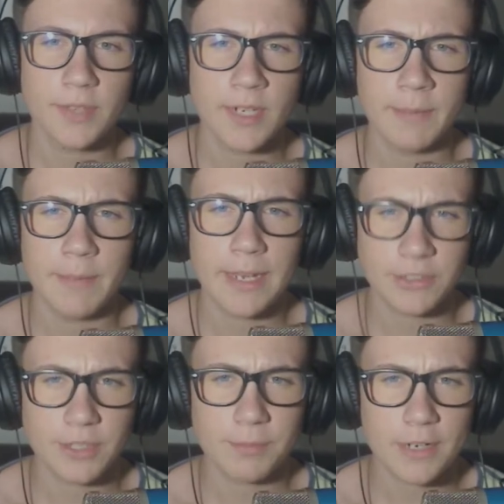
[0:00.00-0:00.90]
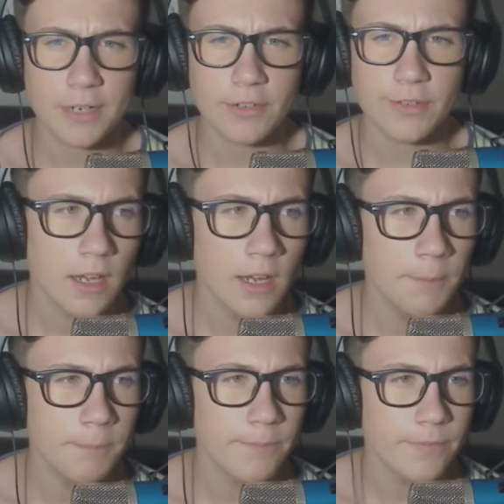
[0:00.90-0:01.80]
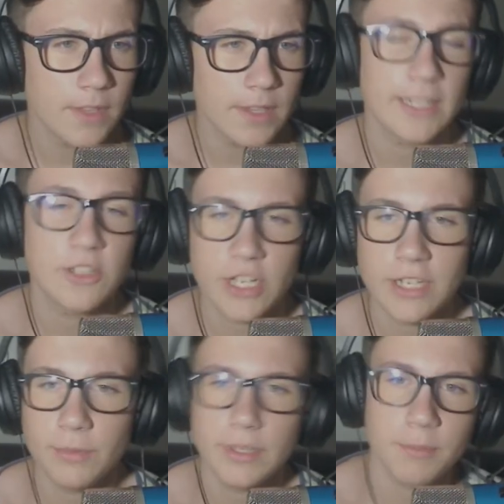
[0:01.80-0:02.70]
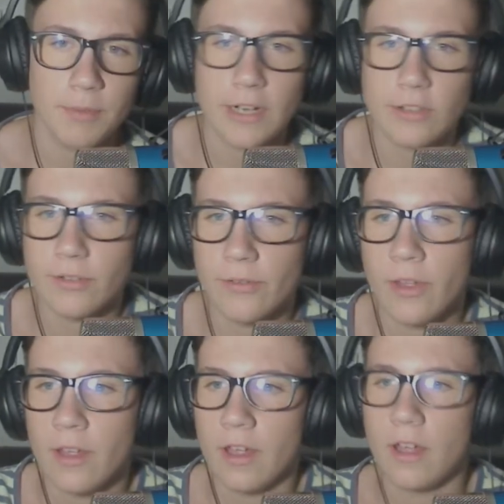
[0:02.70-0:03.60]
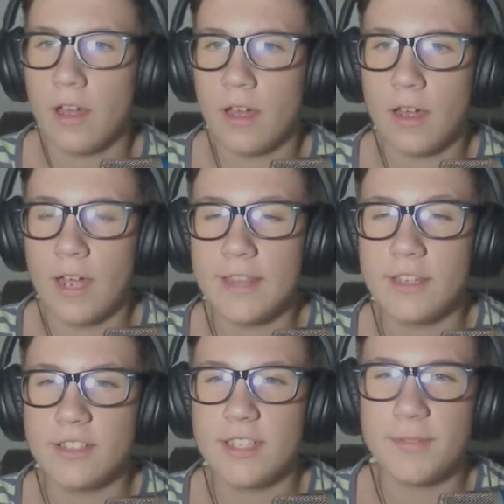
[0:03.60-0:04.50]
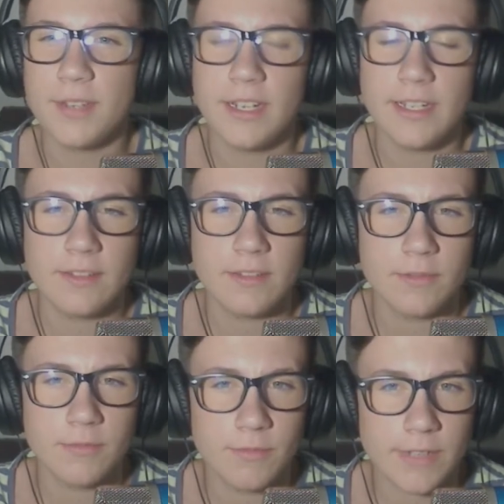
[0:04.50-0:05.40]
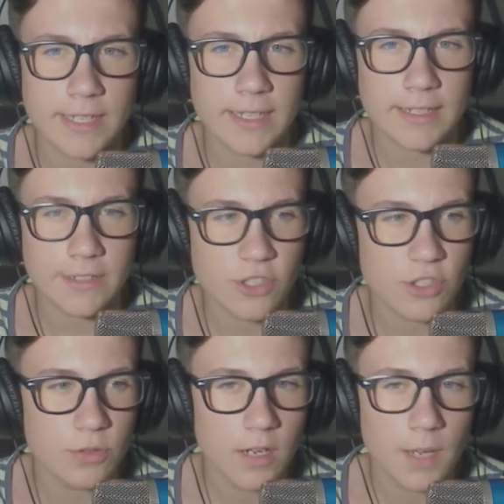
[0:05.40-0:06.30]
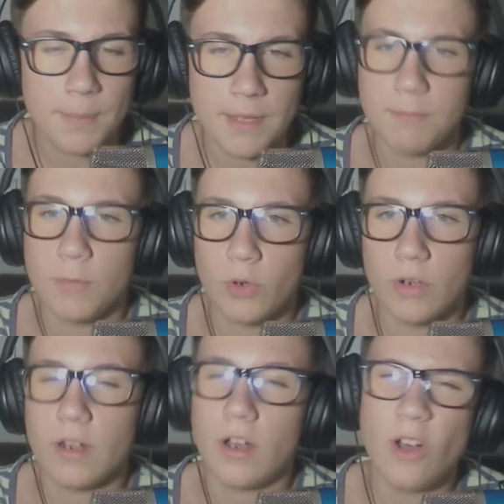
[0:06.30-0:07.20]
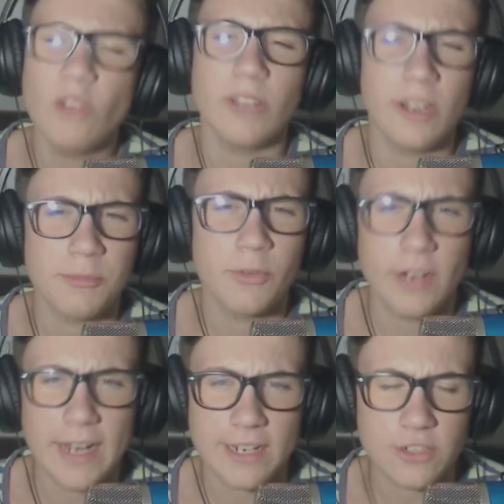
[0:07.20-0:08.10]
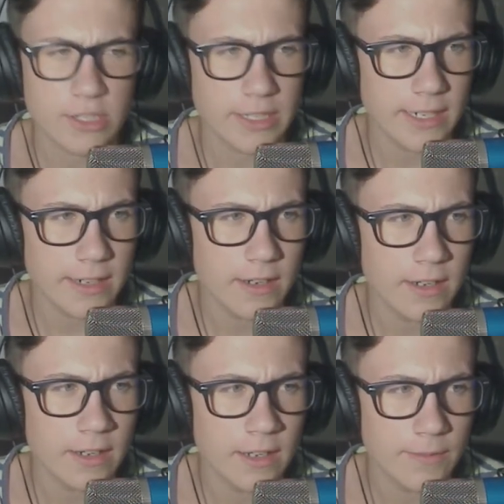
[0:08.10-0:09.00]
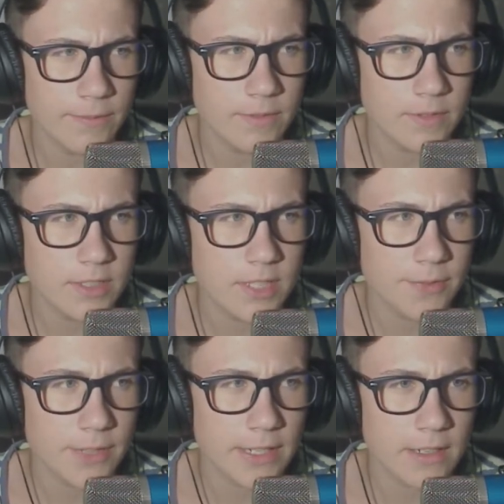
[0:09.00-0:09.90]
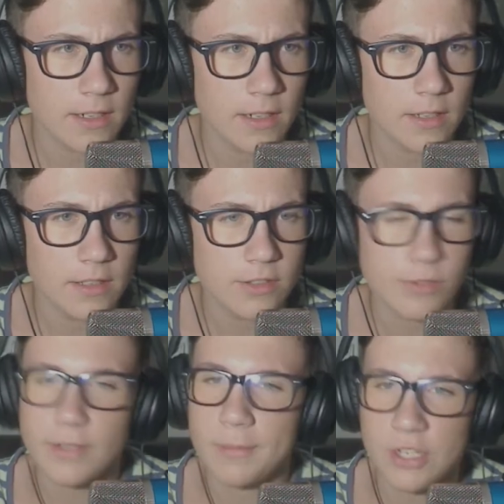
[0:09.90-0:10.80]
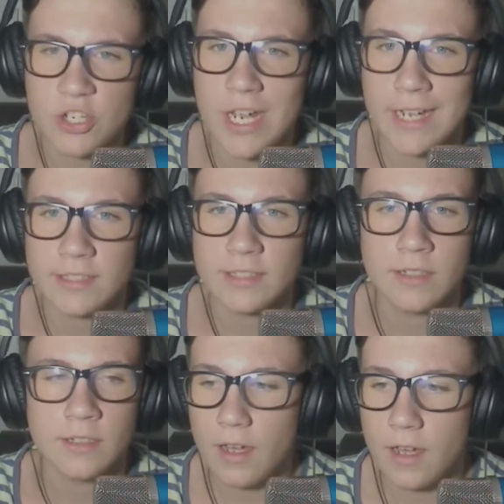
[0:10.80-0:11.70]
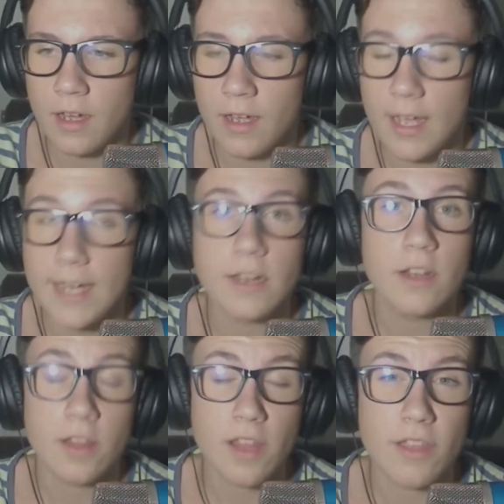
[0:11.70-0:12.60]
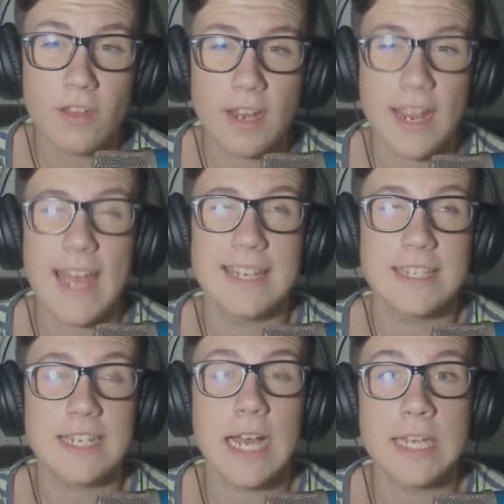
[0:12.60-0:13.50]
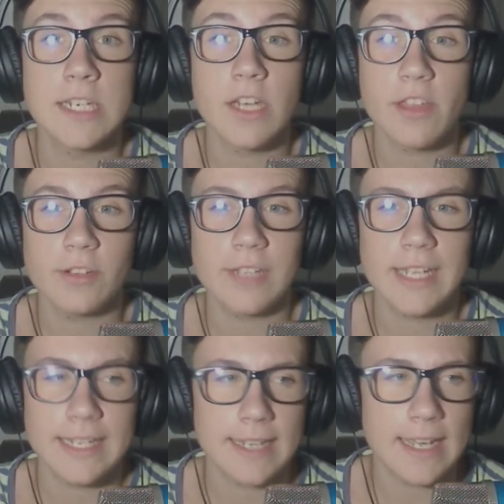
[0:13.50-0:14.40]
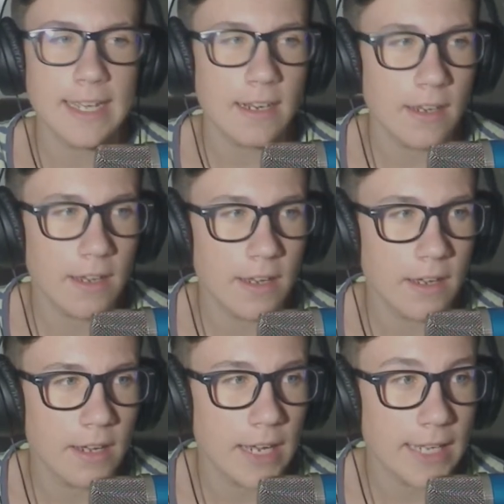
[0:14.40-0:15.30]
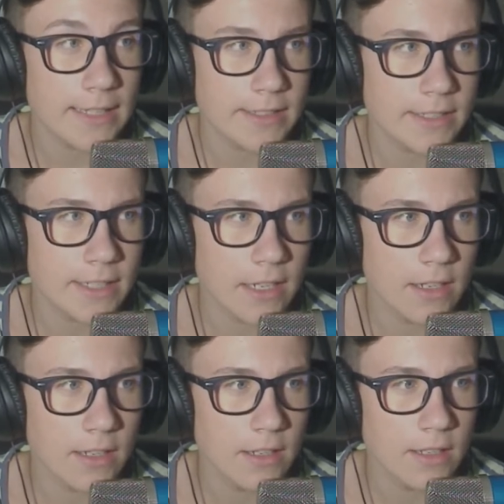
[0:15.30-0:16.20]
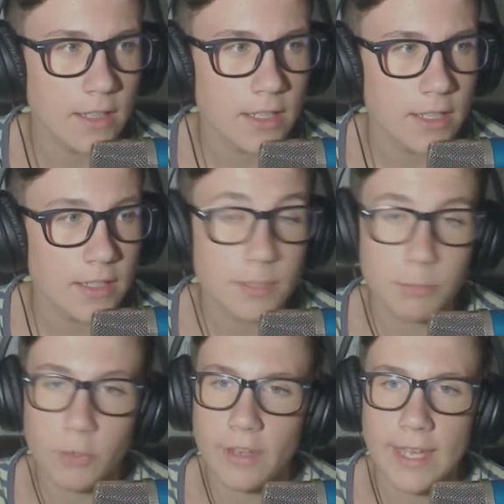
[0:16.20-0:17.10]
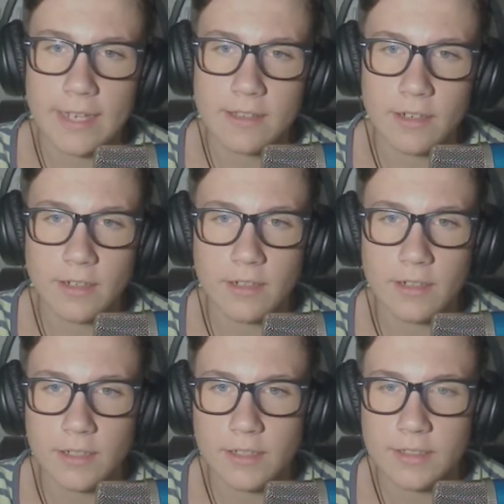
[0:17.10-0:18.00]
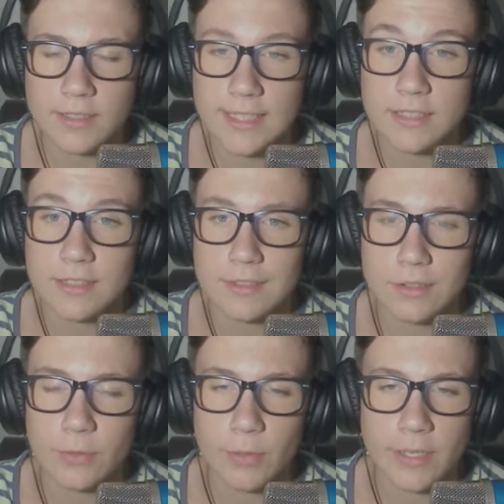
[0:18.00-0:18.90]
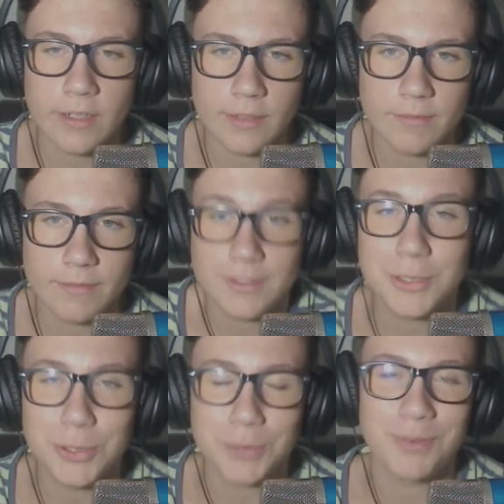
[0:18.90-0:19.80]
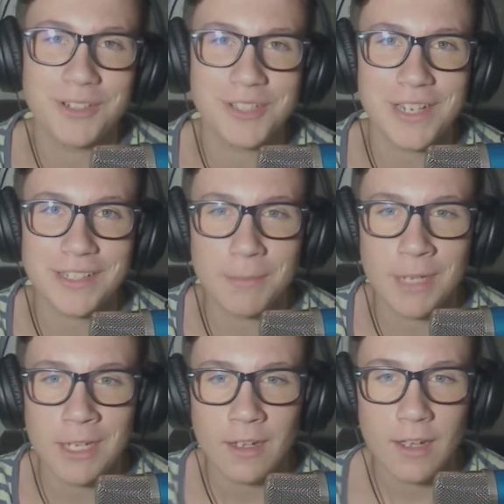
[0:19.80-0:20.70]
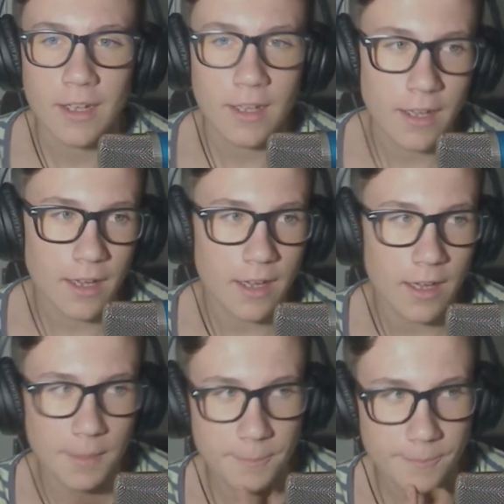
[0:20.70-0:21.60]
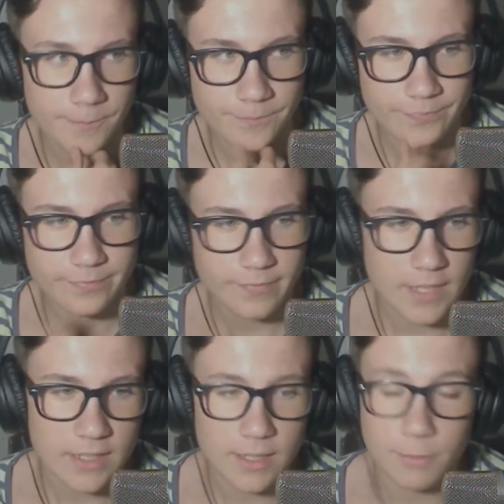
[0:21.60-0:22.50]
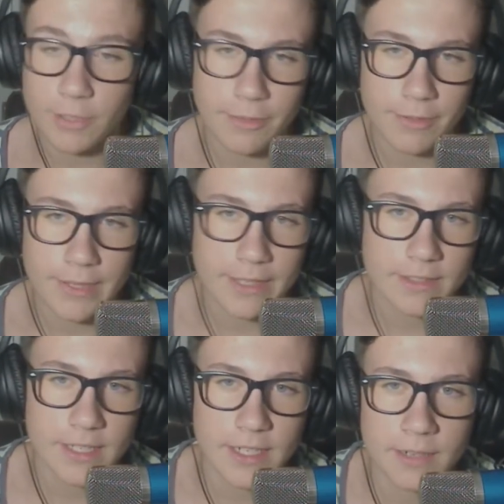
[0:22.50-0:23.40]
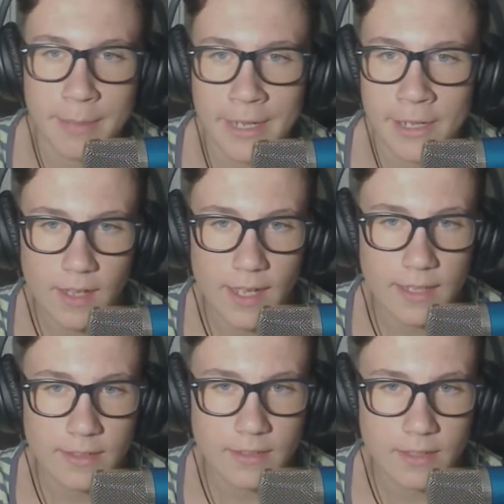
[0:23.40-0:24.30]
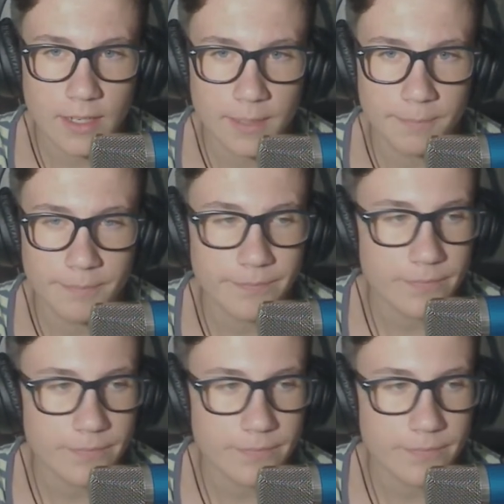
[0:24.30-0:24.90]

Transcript: that I'm actually proud of, um like genuinely proud of, uh and there's stuff that I really like to do a bit more, a whole lot more actually, uh stuff like uh Swinger Mcshagson, uh and another and another late night. uh I'd like to get some more of that done, because that's quite a cool project to me, um that I'm really, really excited about. And, um,